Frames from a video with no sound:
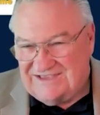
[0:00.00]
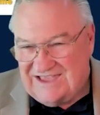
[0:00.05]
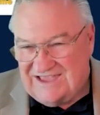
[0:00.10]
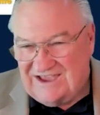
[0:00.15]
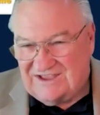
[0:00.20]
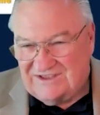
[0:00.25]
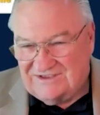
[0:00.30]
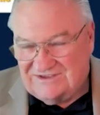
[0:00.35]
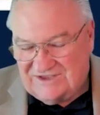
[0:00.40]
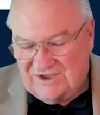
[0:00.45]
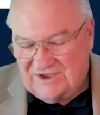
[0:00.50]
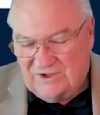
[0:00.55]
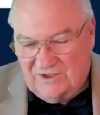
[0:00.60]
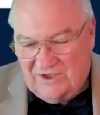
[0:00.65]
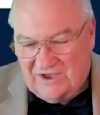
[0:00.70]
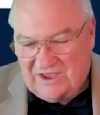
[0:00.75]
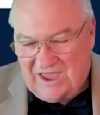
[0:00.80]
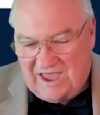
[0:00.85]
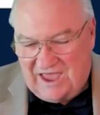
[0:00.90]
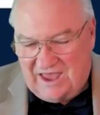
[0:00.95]
they can still
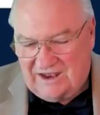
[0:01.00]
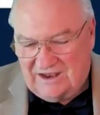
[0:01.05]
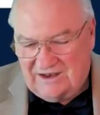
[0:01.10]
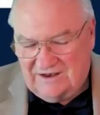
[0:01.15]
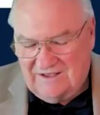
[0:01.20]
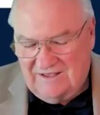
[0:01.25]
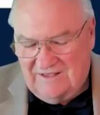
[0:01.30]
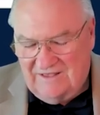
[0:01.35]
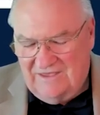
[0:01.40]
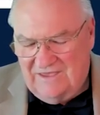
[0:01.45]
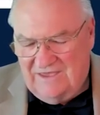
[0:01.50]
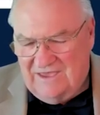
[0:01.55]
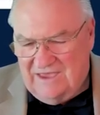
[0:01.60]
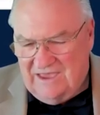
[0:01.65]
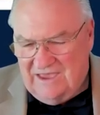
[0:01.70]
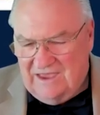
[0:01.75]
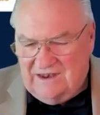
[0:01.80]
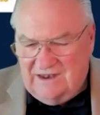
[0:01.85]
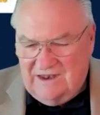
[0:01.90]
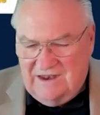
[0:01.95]
look at it.
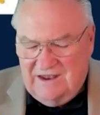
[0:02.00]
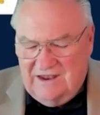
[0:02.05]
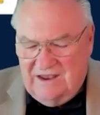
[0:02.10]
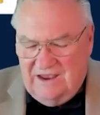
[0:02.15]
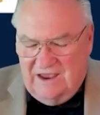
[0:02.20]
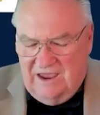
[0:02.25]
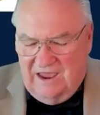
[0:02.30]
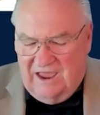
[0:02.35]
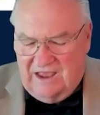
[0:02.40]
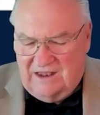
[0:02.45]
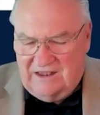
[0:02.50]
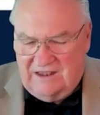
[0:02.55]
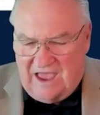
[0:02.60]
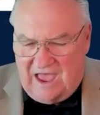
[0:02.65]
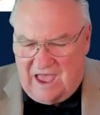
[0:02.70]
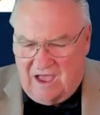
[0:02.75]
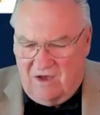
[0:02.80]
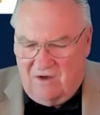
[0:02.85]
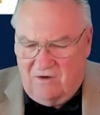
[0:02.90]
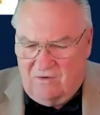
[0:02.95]
And
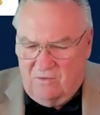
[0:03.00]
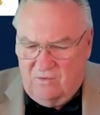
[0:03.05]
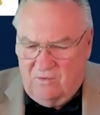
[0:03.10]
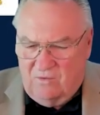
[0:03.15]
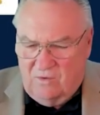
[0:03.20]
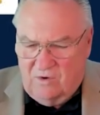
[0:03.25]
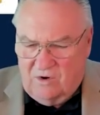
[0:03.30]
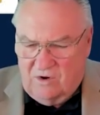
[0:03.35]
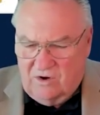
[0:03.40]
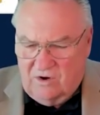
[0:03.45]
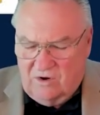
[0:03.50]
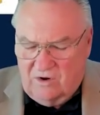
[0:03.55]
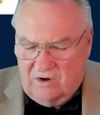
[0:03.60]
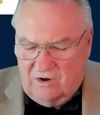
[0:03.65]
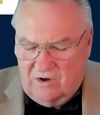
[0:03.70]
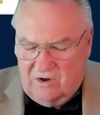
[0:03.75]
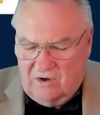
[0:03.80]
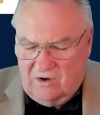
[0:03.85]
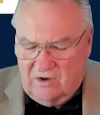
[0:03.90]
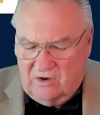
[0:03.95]
now
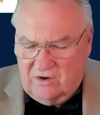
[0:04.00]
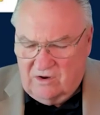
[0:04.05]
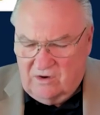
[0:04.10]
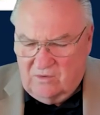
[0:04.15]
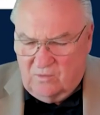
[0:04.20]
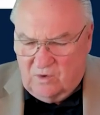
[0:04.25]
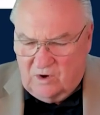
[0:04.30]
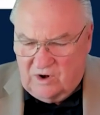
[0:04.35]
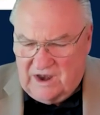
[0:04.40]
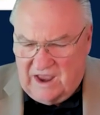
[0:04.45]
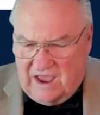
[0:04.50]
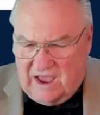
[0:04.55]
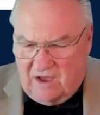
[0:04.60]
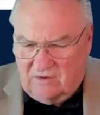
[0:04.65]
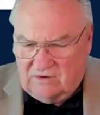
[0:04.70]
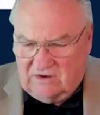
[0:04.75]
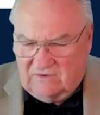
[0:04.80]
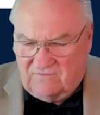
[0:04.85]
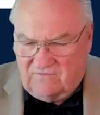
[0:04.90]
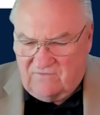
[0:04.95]
we're
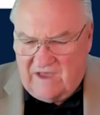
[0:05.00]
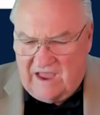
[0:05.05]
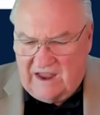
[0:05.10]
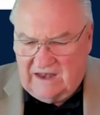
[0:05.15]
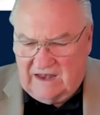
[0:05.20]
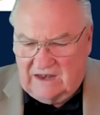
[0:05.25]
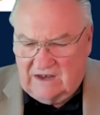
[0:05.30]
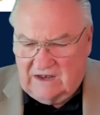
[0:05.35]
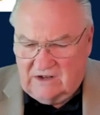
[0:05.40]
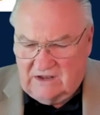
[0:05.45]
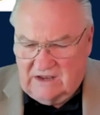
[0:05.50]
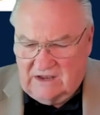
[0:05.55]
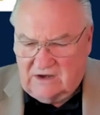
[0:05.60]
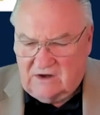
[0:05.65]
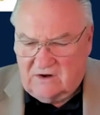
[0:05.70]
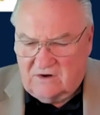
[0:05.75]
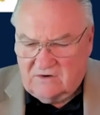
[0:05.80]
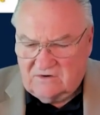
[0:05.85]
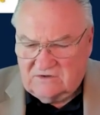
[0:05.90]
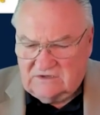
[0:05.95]
now defining
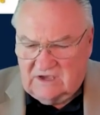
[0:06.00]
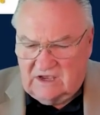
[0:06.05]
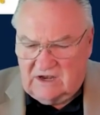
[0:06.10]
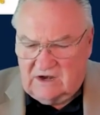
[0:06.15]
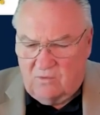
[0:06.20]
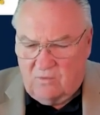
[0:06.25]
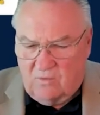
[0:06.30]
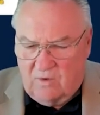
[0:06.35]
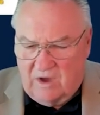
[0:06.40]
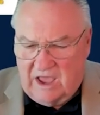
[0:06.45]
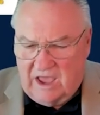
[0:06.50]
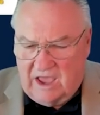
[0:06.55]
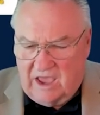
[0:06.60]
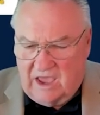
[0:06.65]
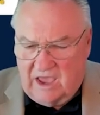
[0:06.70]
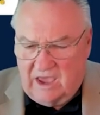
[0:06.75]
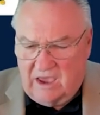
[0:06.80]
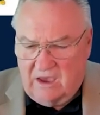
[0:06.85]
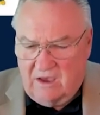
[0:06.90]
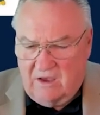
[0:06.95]
leaders in a
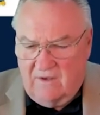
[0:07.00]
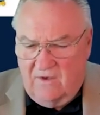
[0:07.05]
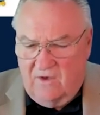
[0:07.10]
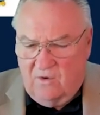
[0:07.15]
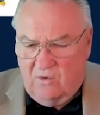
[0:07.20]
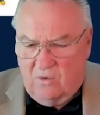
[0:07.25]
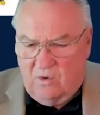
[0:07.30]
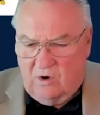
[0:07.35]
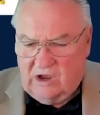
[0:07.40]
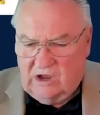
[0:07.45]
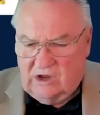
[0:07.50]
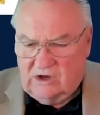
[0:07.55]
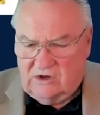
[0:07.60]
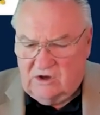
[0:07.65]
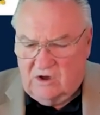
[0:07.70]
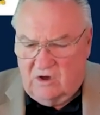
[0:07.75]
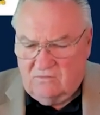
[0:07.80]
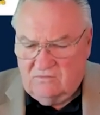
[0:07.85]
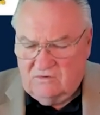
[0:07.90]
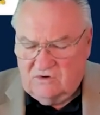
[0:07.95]
way where you
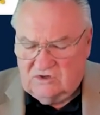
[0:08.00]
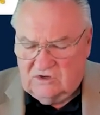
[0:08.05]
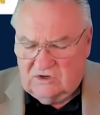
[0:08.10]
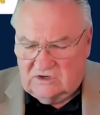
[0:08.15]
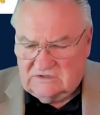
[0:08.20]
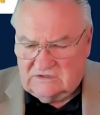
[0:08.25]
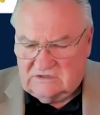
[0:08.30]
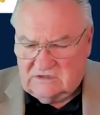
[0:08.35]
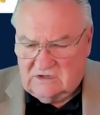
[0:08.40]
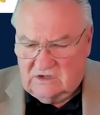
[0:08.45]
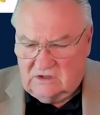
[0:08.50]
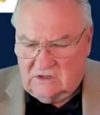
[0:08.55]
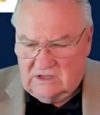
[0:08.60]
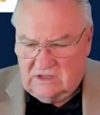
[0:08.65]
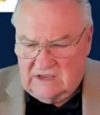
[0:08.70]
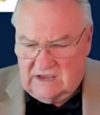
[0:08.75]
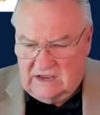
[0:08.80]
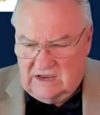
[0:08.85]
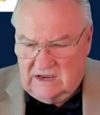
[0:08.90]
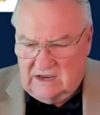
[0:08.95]
don't just
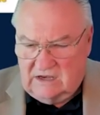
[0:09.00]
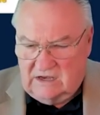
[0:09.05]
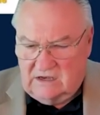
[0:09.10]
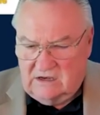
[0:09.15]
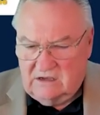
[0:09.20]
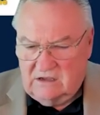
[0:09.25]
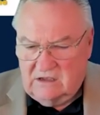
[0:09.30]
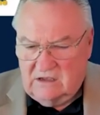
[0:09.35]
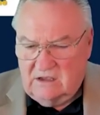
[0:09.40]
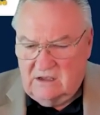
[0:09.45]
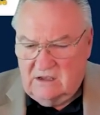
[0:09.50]
lead